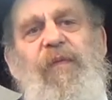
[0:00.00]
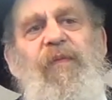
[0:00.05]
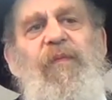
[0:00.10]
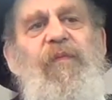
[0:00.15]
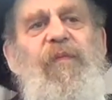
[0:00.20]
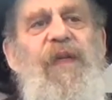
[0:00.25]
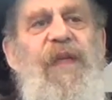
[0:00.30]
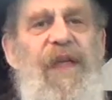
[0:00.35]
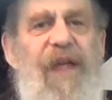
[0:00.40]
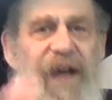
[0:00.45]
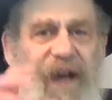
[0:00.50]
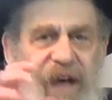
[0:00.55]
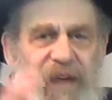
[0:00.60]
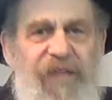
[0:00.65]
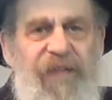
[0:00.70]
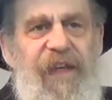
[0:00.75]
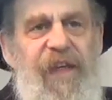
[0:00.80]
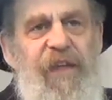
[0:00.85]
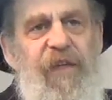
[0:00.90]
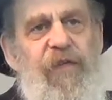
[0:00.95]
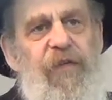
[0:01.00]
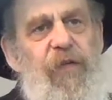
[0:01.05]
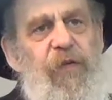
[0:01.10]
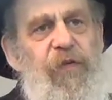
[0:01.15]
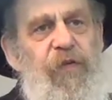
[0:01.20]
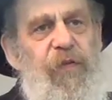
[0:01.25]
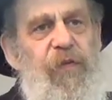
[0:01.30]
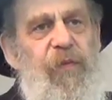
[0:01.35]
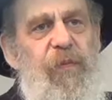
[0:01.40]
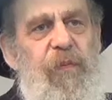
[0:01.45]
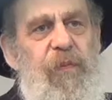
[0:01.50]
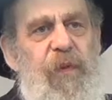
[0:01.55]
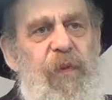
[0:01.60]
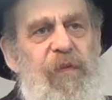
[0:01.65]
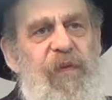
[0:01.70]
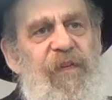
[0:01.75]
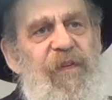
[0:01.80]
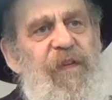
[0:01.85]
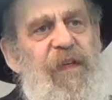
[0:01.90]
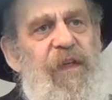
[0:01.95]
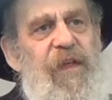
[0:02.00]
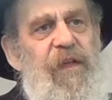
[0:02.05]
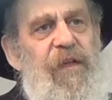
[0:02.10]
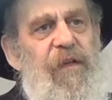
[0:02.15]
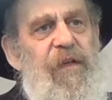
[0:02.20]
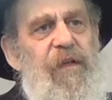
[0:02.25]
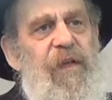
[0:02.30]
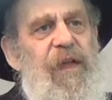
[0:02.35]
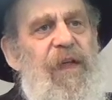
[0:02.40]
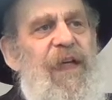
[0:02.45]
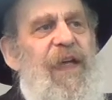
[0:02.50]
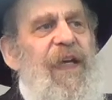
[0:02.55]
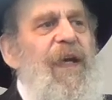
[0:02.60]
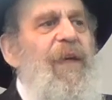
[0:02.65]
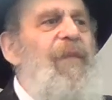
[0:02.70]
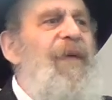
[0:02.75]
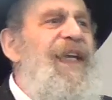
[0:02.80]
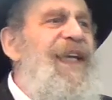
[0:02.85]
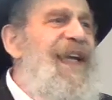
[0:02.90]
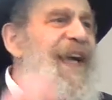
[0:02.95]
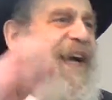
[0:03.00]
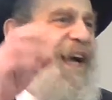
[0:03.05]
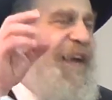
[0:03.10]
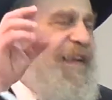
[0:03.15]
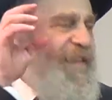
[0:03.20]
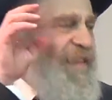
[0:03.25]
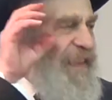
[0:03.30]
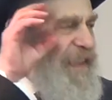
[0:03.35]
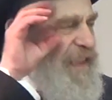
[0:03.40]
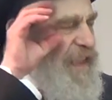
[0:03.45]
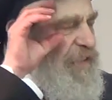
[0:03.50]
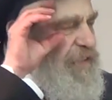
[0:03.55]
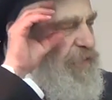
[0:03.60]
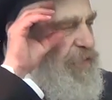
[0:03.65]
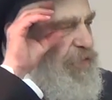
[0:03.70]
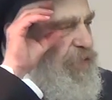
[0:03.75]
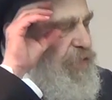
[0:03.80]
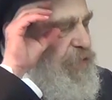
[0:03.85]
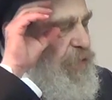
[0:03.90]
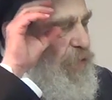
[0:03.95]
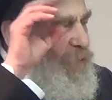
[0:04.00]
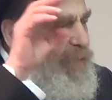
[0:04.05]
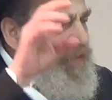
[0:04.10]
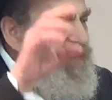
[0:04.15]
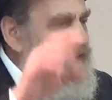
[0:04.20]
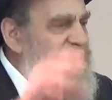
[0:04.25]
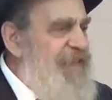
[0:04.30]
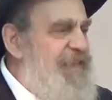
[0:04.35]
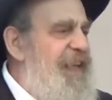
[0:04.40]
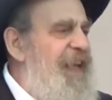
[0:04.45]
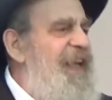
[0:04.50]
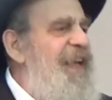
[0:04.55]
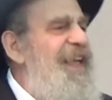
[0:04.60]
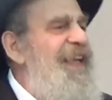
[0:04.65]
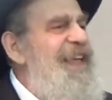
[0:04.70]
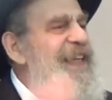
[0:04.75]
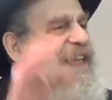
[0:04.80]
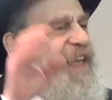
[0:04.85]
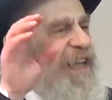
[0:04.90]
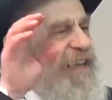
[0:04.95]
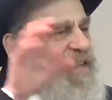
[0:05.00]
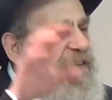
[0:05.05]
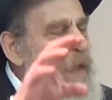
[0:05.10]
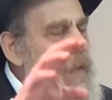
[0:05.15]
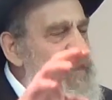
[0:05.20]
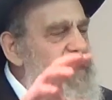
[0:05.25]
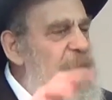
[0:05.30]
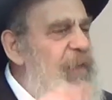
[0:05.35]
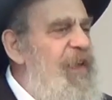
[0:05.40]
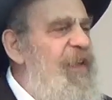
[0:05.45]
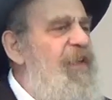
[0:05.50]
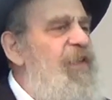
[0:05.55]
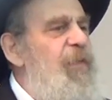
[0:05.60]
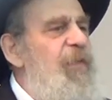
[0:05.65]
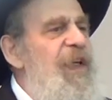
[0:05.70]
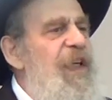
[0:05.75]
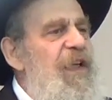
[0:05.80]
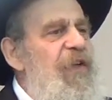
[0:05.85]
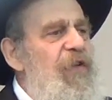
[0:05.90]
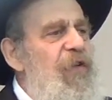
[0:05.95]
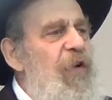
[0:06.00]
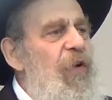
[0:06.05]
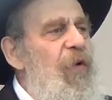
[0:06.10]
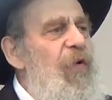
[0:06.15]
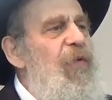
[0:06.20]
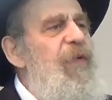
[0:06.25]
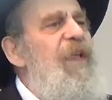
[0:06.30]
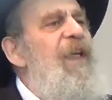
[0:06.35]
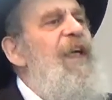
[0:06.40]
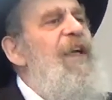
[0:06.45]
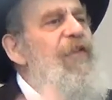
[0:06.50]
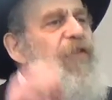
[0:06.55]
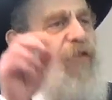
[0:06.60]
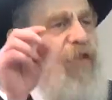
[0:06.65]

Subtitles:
because he is so tmimistic, and because he doesn't just go with his seichel and he accepts what he's being told, so